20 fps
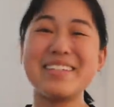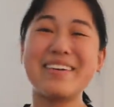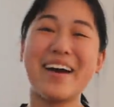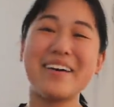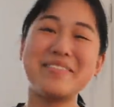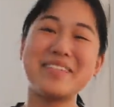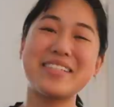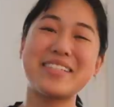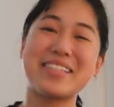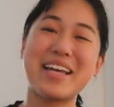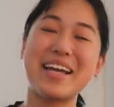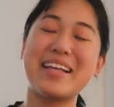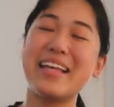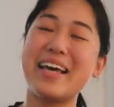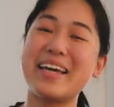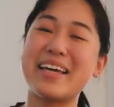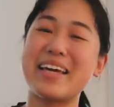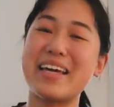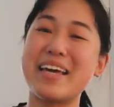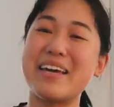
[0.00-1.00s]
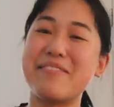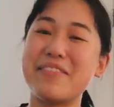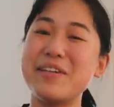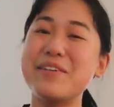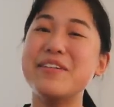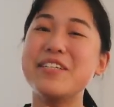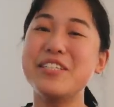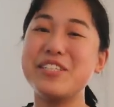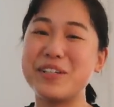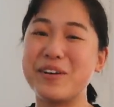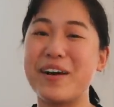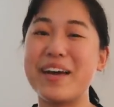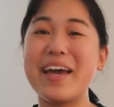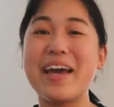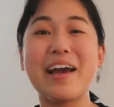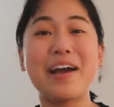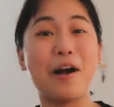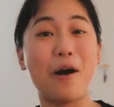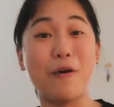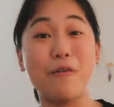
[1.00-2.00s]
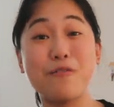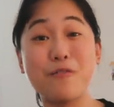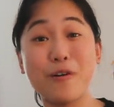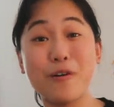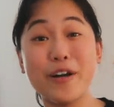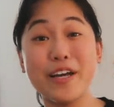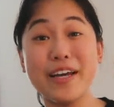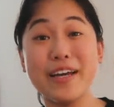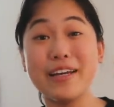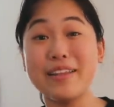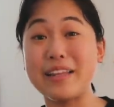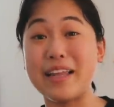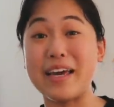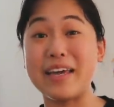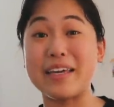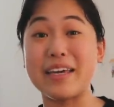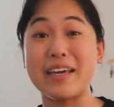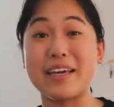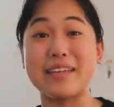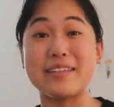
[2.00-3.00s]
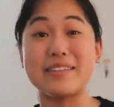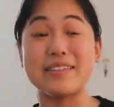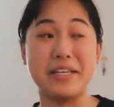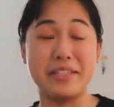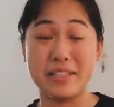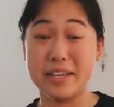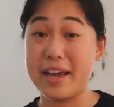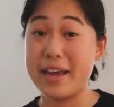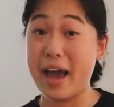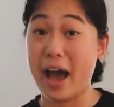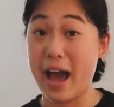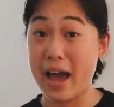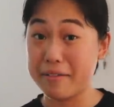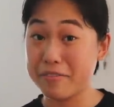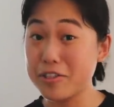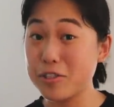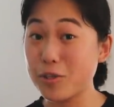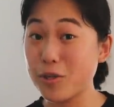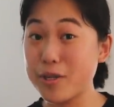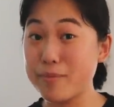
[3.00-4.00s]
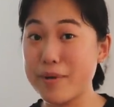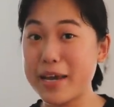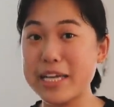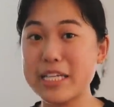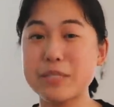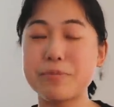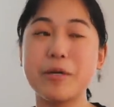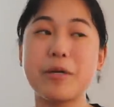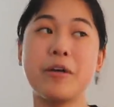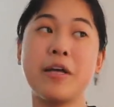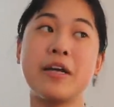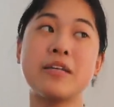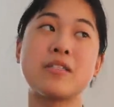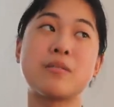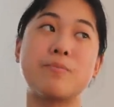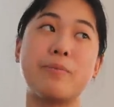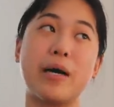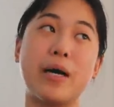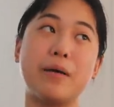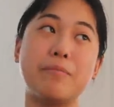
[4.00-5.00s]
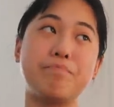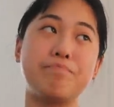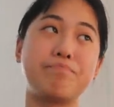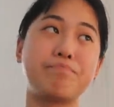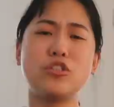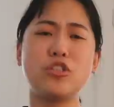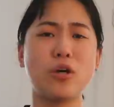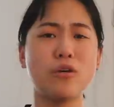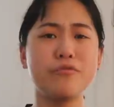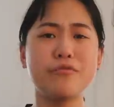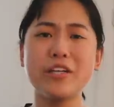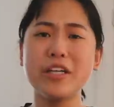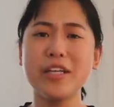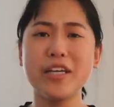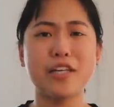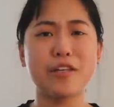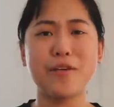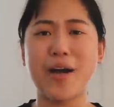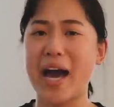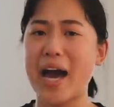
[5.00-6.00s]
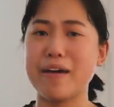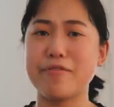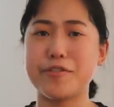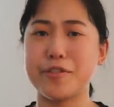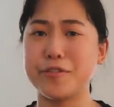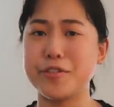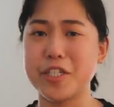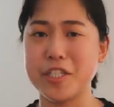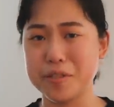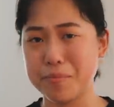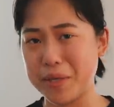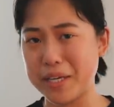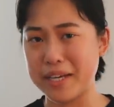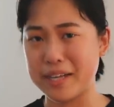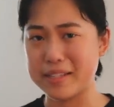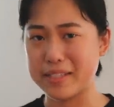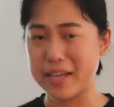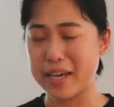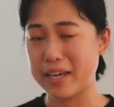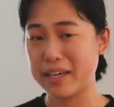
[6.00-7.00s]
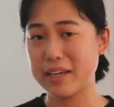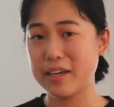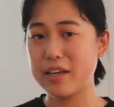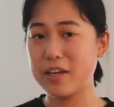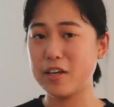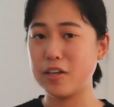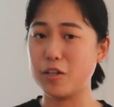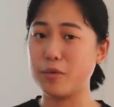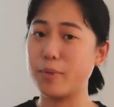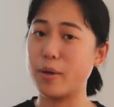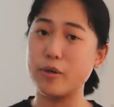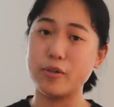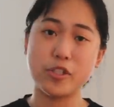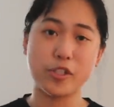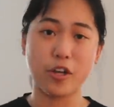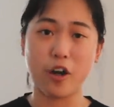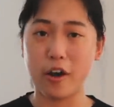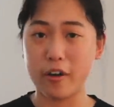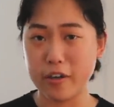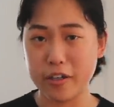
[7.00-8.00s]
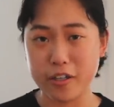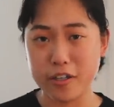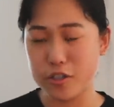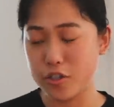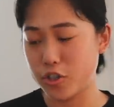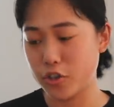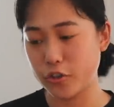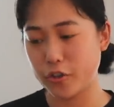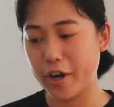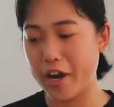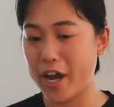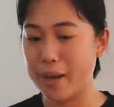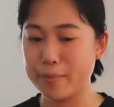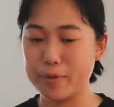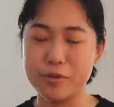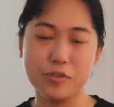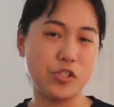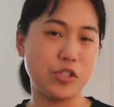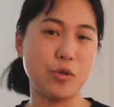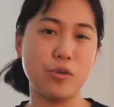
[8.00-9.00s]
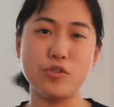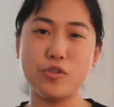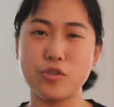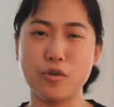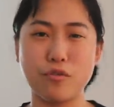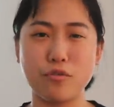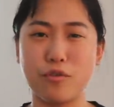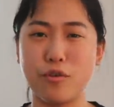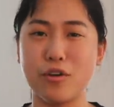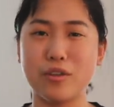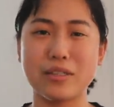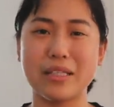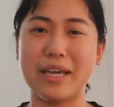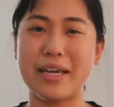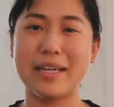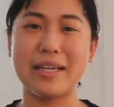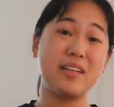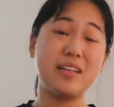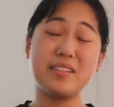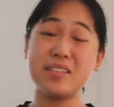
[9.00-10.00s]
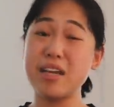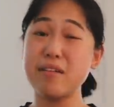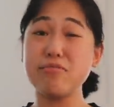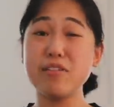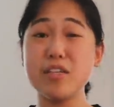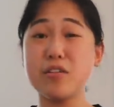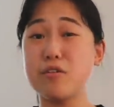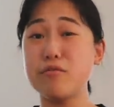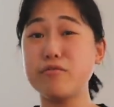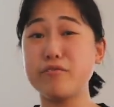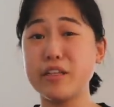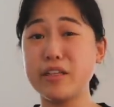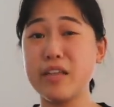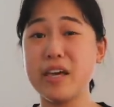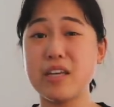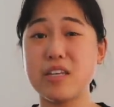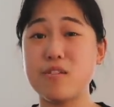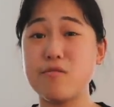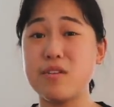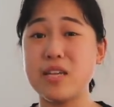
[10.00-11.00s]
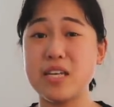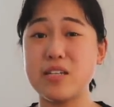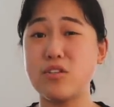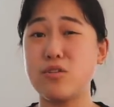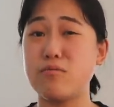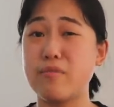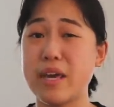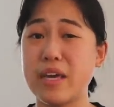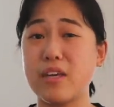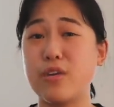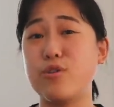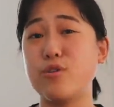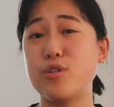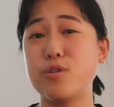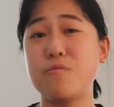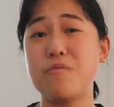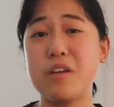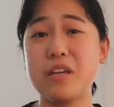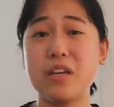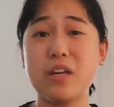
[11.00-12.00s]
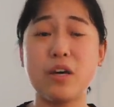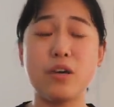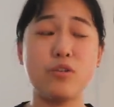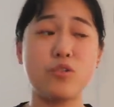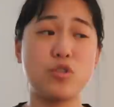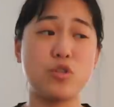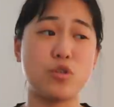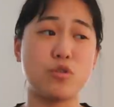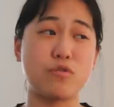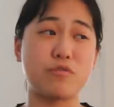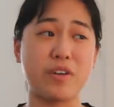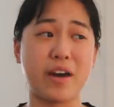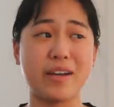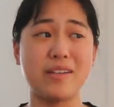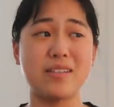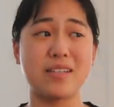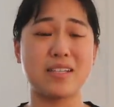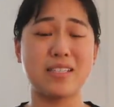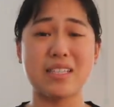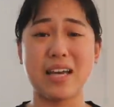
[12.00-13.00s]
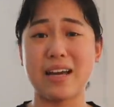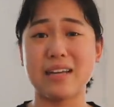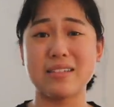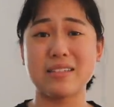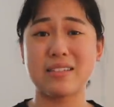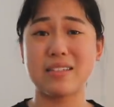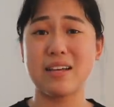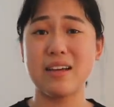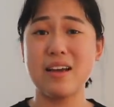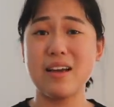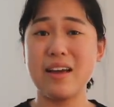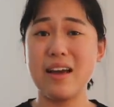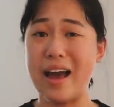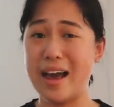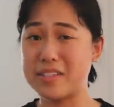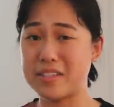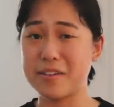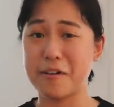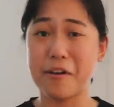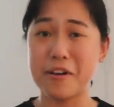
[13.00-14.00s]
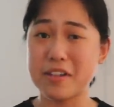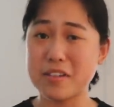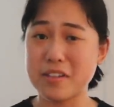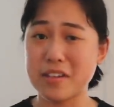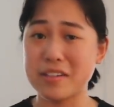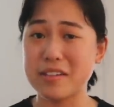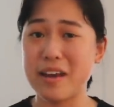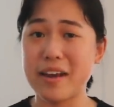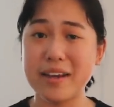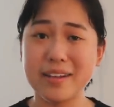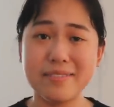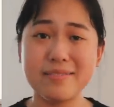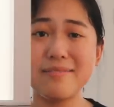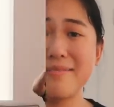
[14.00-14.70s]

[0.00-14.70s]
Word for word: so I'm just saying like, if you enjoy it, go for it. Like it, it's, I've enjoyed my experience, but don't feel like you have to just because like you post your art on Instagram and so on and so forth. Like definitely don't feel like you need to make YouTube videos to find success as an artist online